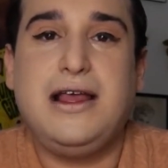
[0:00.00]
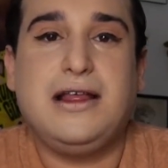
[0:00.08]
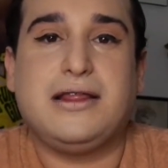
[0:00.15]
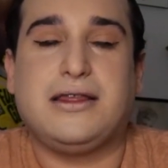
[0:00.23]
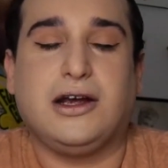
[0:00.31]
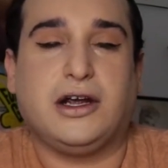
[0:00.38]

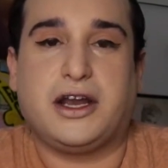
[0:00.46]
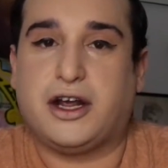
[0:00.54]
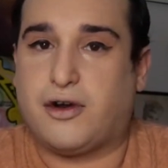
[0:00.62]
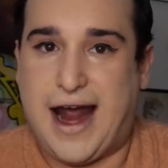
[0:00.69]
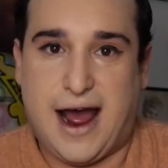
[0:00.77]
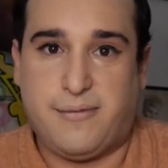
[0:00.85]
they're gonna
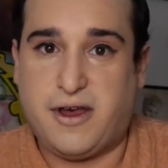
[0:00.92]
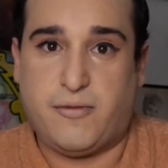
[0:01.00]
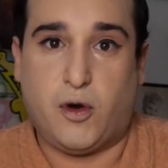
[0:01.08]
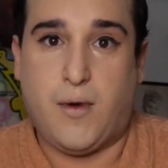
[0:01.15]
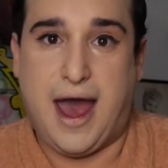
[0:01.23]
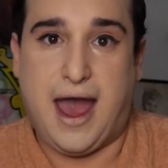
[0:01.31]
grab him
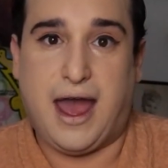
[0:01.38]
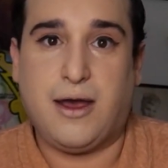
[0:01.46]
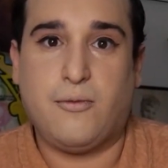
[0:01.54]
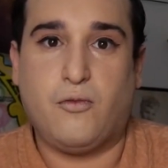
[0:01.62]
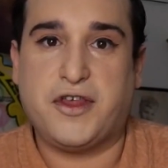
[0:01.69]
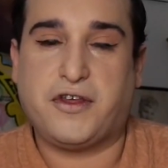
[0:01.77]

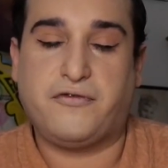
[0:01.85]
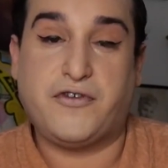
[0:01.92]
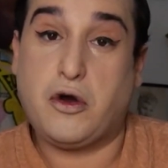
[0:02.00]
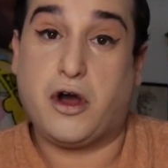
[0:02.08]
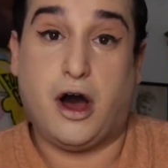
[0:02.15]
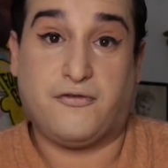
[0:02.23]
away with a
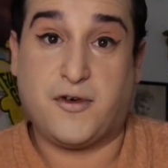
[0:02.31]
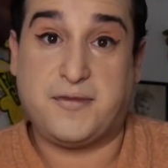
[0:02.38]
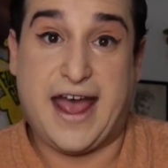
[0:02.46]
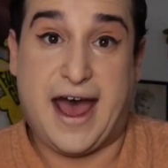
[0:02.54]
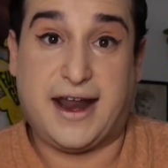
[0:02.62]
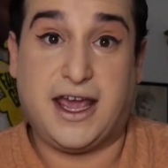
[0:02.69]
phone call
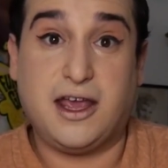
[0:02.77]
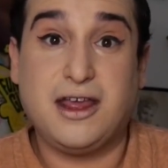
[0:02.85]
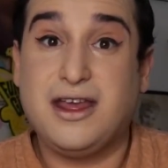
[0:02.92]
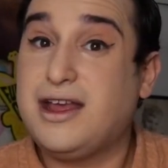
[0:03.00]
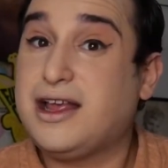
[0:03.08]
from daddy.